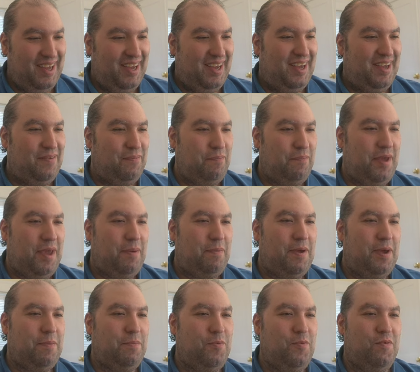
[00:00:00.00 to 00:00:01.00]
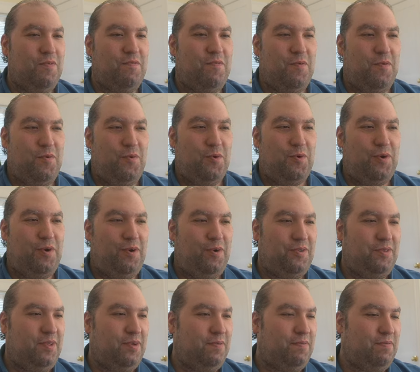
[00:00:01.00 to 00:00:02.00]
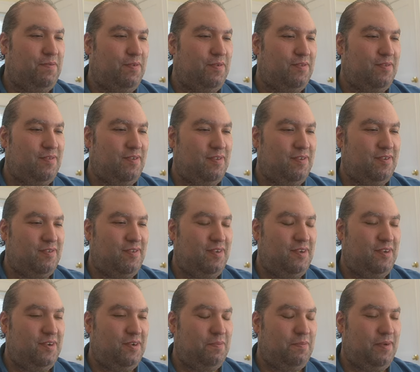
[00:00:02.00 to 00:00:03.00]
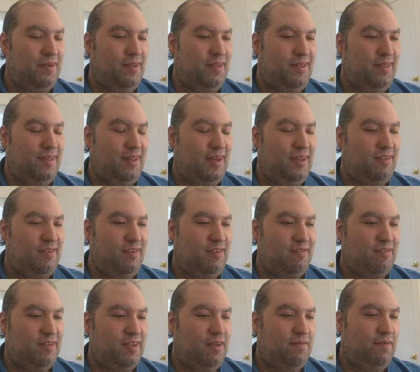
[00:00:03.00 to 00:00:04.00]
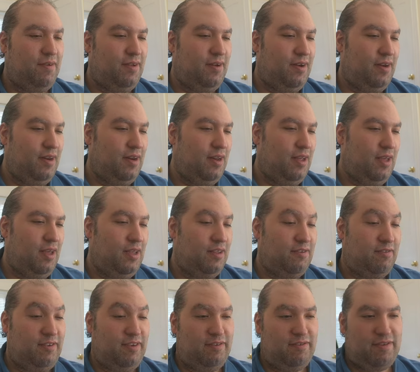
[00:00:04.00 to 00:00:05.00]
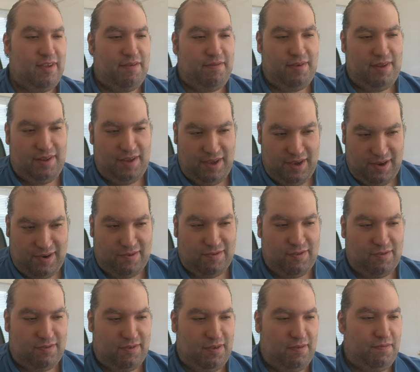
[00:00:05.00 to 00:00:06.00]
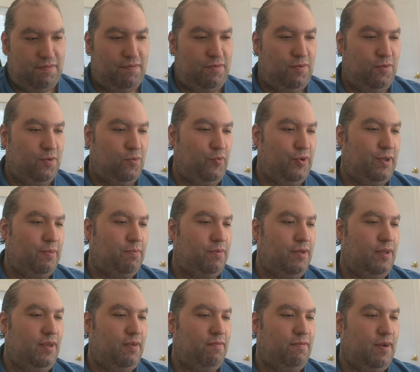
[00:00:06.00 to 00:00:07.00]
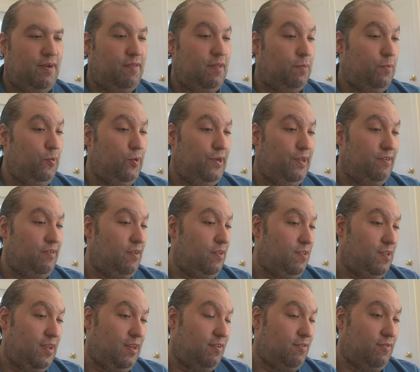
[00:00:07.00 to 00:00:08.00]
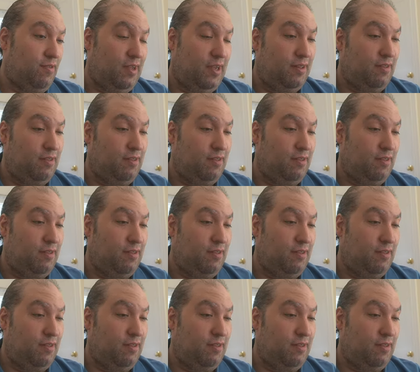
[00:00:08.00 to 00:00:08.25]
It may be a move order differences here, but knight c7, c7 here, so c4, we could play e5. The point is he takes, knight